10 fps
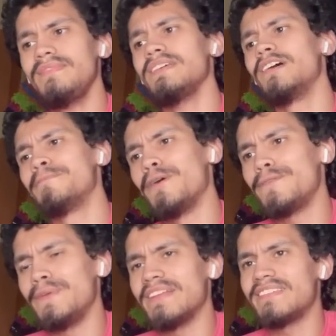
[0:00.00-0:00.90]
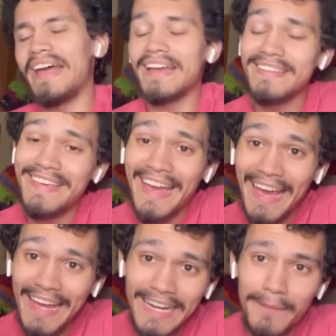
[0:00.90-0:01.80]
are both units that
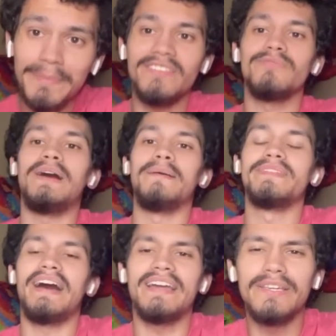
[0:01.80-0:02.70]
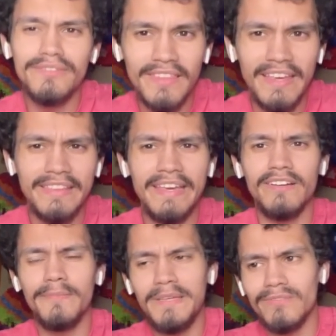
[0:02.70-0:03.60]
cannot be swapped. I used to think they
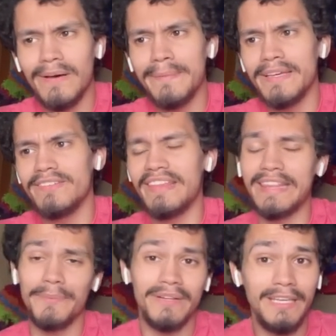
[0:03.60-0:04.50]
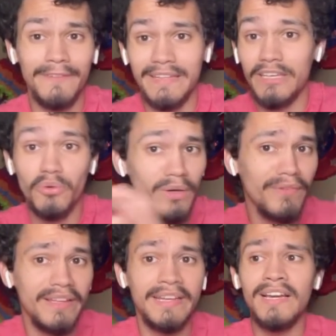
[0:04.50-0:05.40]
could be swapped. I used to think they were even
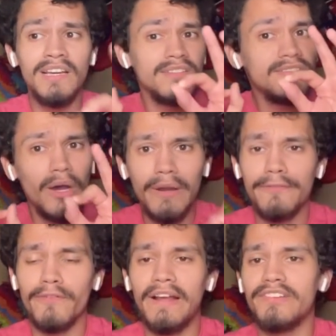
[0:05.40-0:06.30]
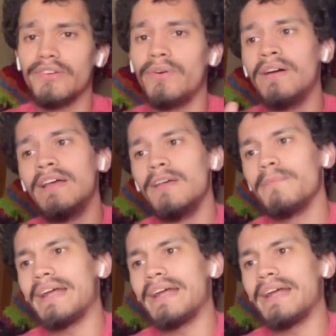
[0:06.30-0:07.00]
equivalent, no differential. But